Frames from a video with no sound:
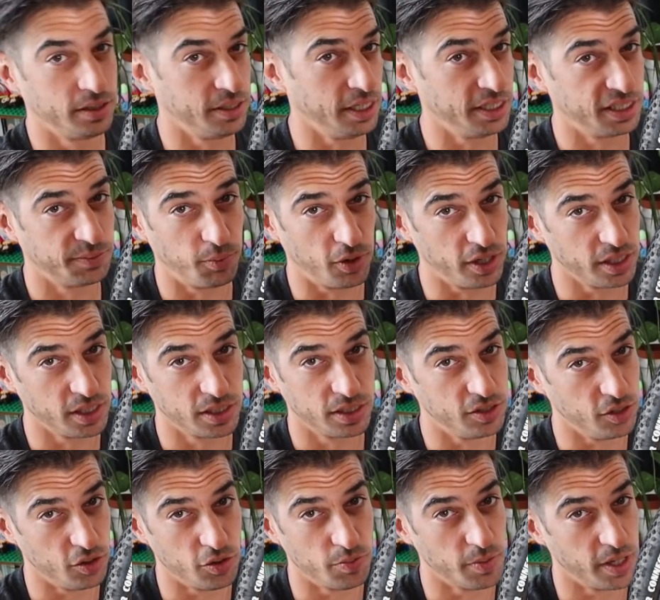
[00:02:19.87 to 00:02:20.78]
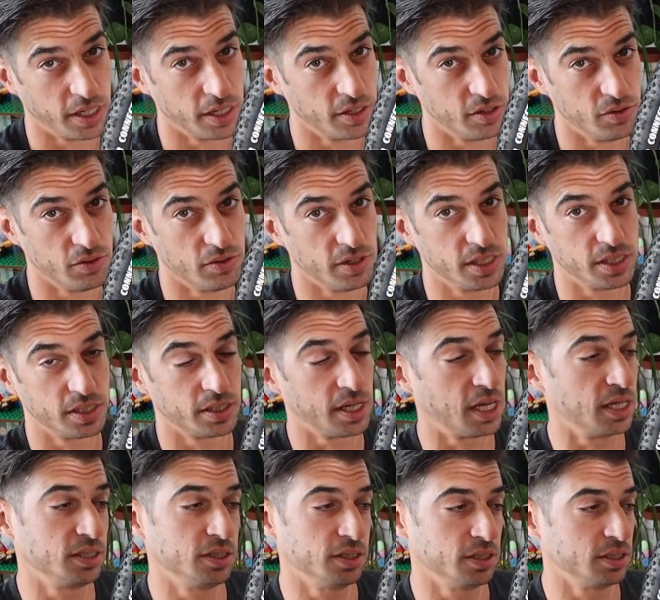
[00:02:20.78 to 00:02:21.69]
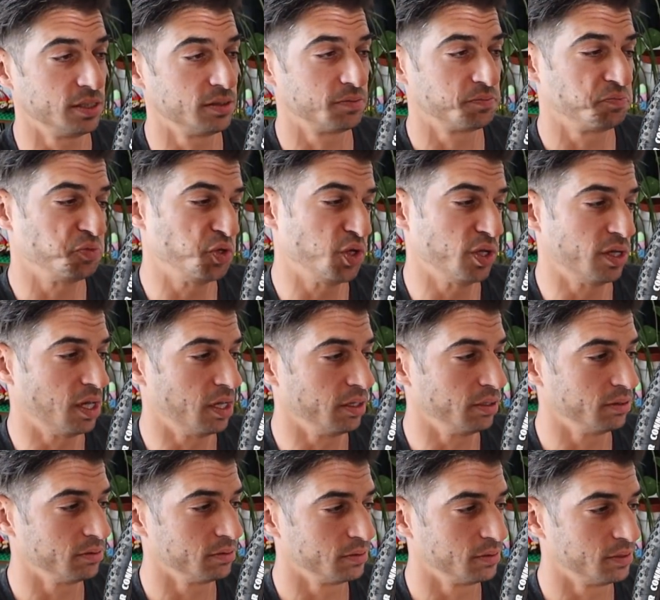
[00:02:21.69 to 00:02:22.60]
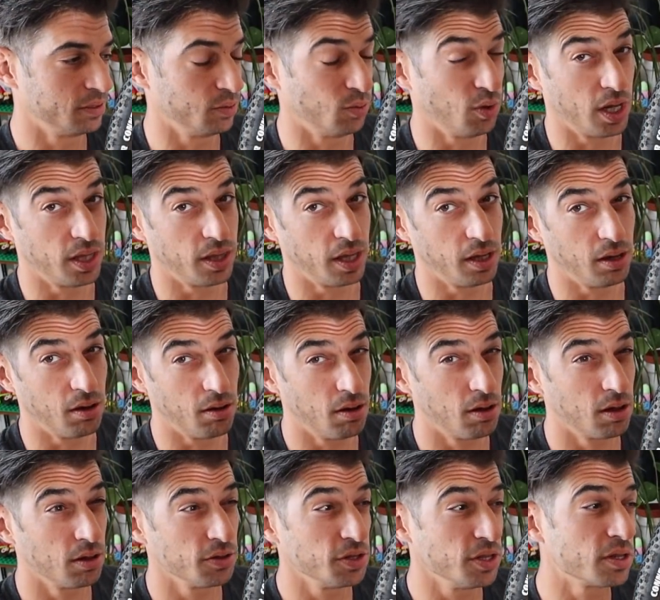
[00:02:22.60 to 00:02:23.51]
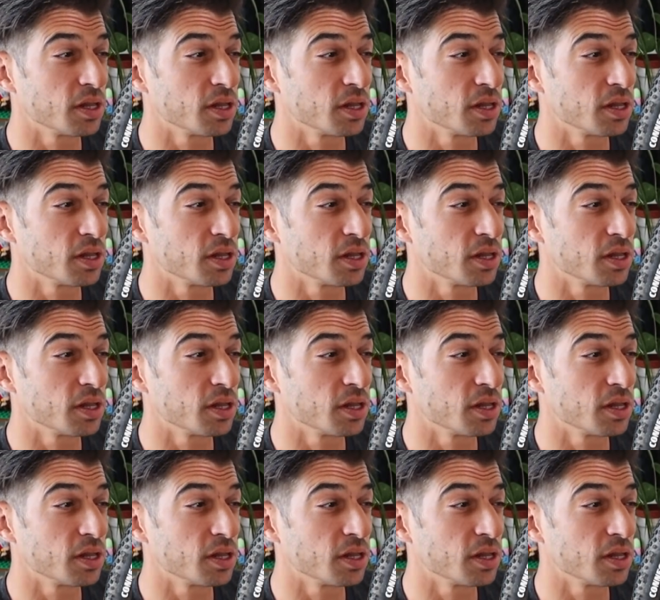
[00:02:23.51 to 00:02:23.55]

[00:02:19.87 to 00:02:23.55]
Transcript: Disc brakes do make a noise. That's just, you know, the way they are.